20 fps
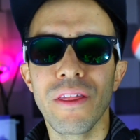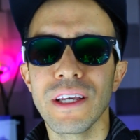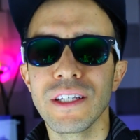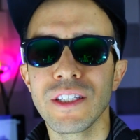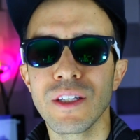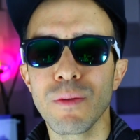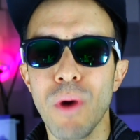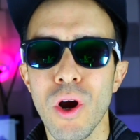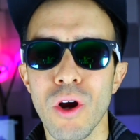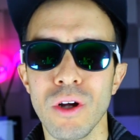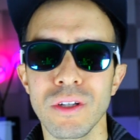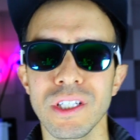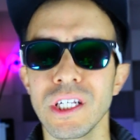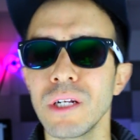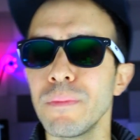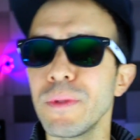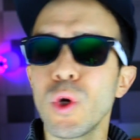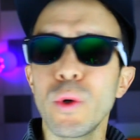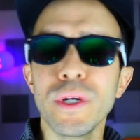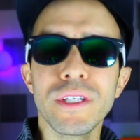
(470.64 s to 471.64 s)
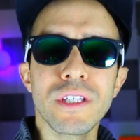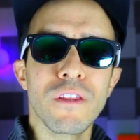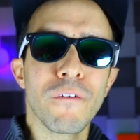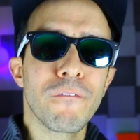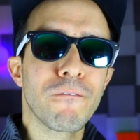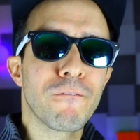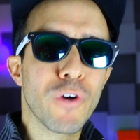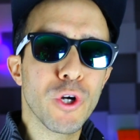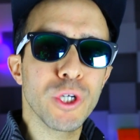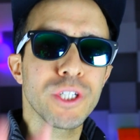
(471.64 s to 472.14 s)
these tomorrow. It's gonna be going to the
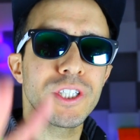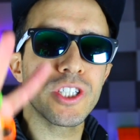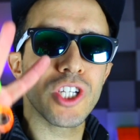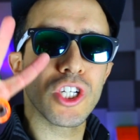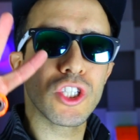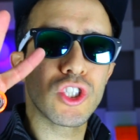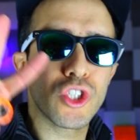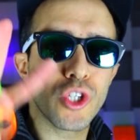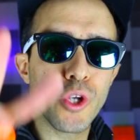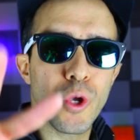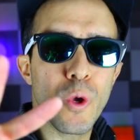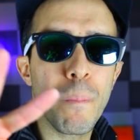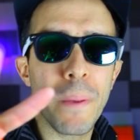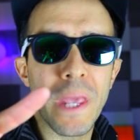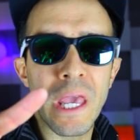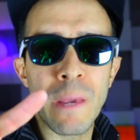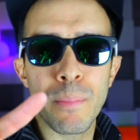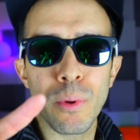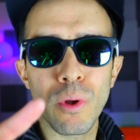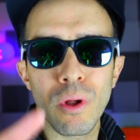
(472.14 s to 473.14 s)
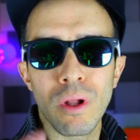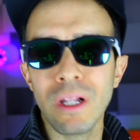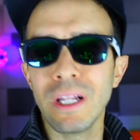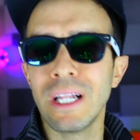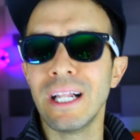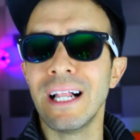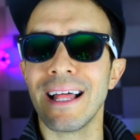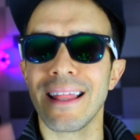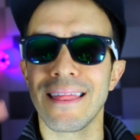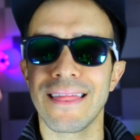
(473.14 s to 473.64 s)
first two people
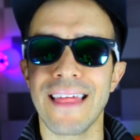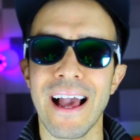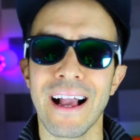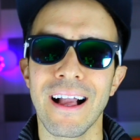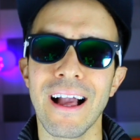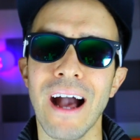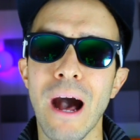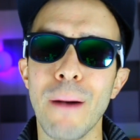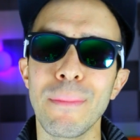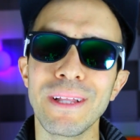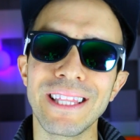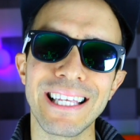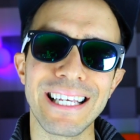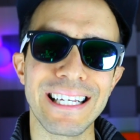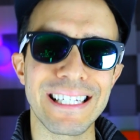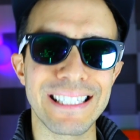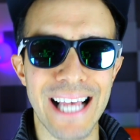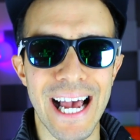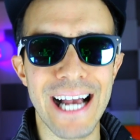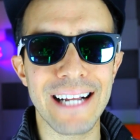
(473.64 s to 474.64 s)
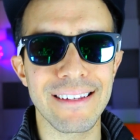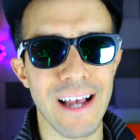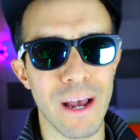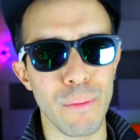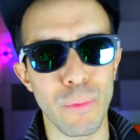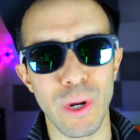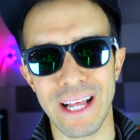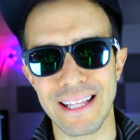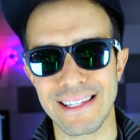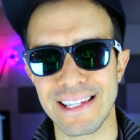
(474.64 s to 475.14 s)
that comment the exact
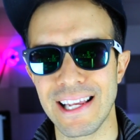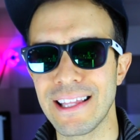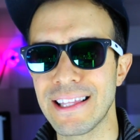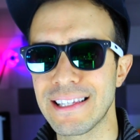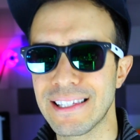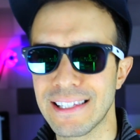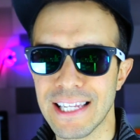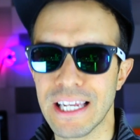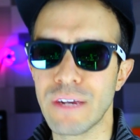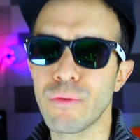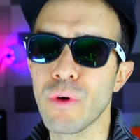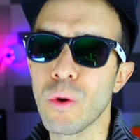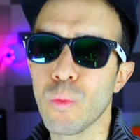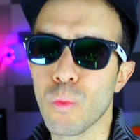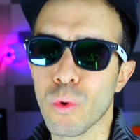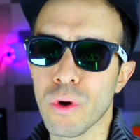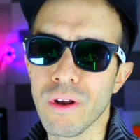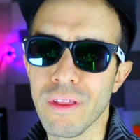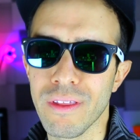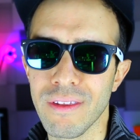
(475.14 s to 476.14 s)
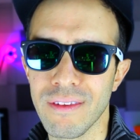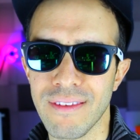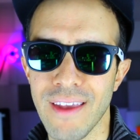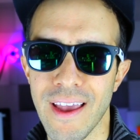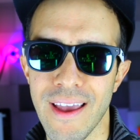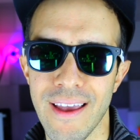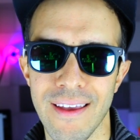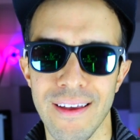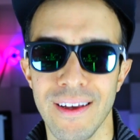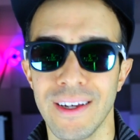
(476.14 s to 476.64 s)
time when I say the secret word of the
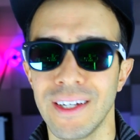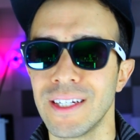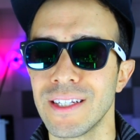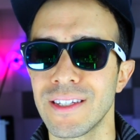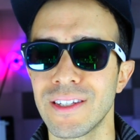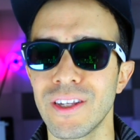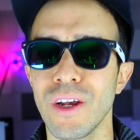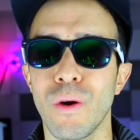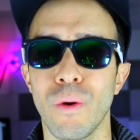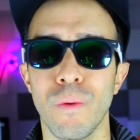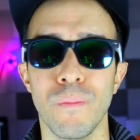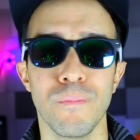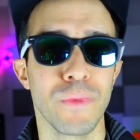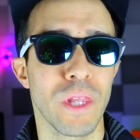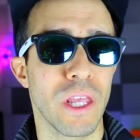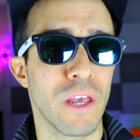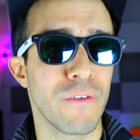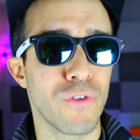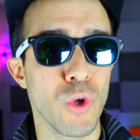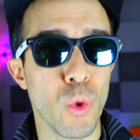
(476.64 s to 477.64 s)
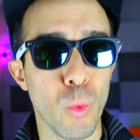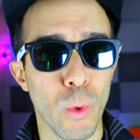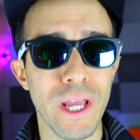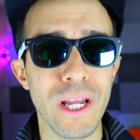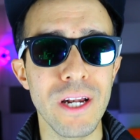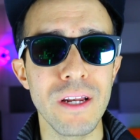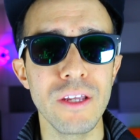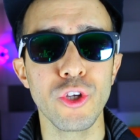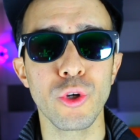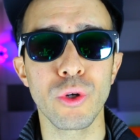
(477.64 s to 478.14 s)
day. So if you
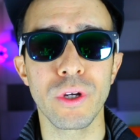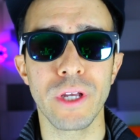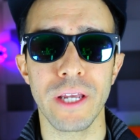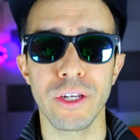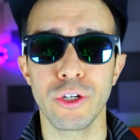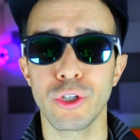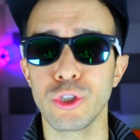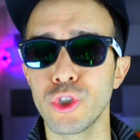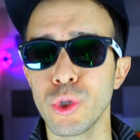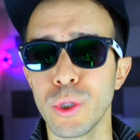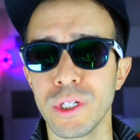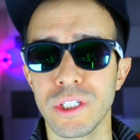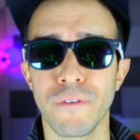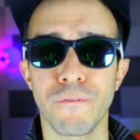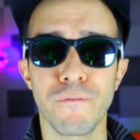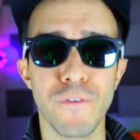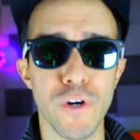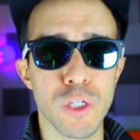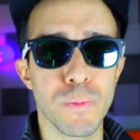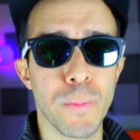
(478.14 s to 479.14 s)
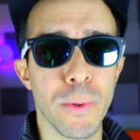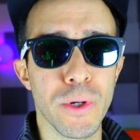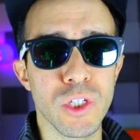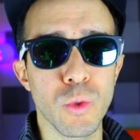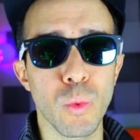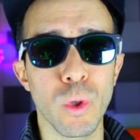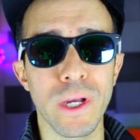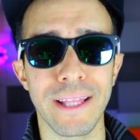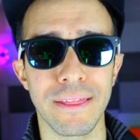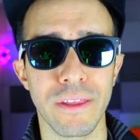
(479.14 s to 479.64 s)
win, you'll get your choice. The first
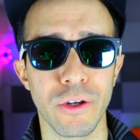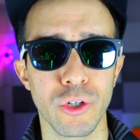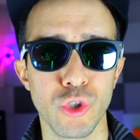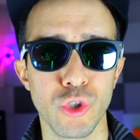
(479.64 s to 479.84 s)
person will get their